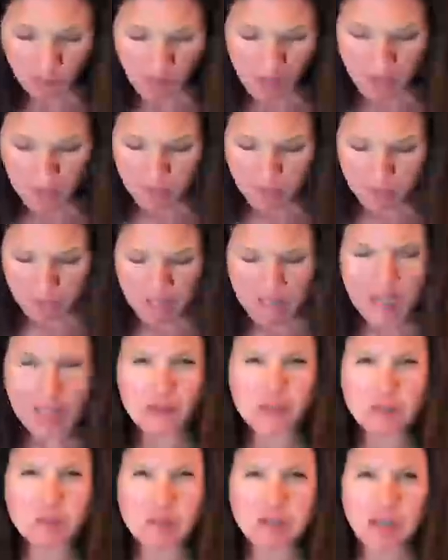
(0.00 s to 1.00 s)
and the
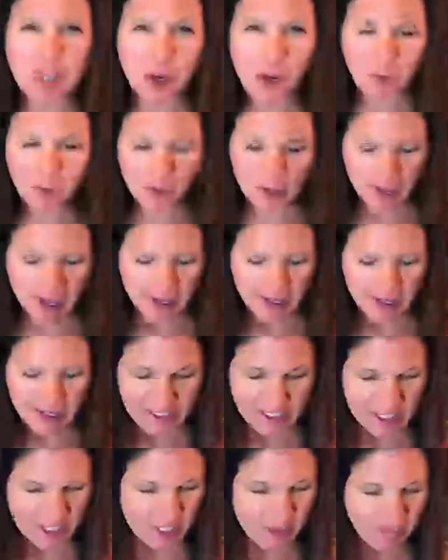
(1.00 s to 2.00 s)
meat that's been
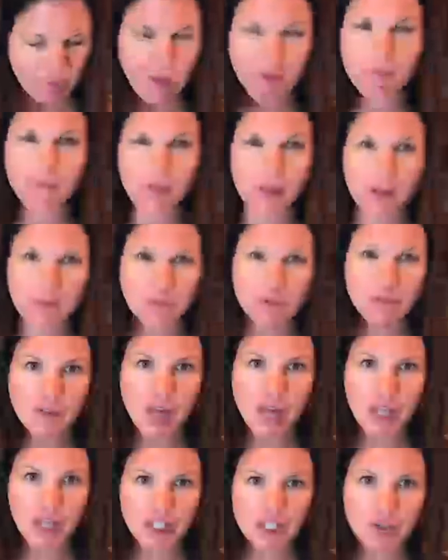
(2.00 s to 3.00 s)
caramelized and then the flavor of
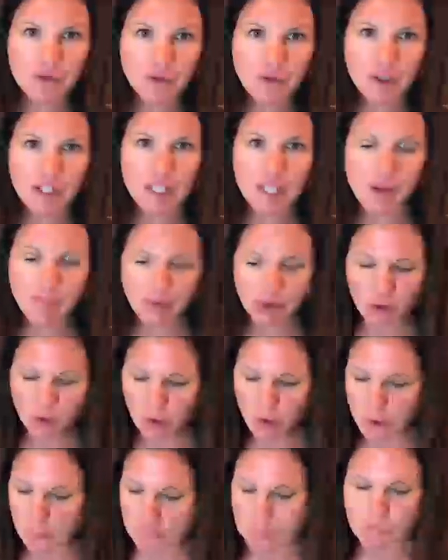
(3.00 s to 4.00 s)
the onion really coming
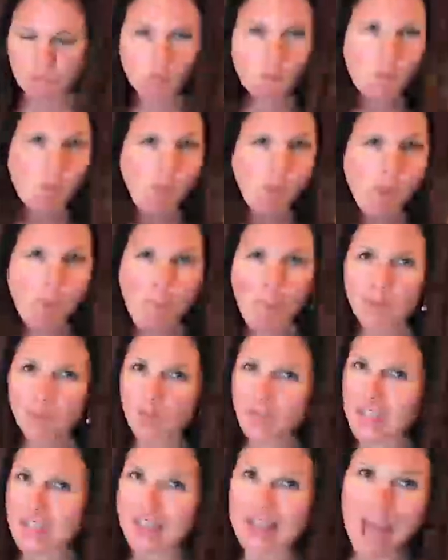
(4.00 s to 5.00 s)
through,
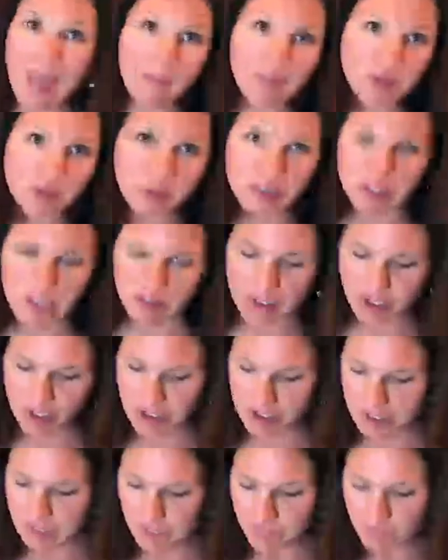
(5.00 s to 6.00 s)
this is absolutely
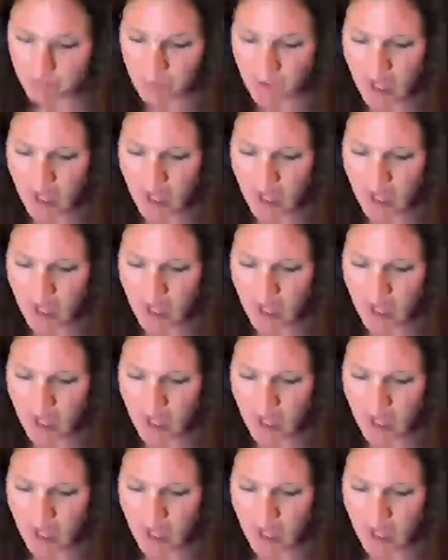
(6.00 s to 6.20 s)
delicious.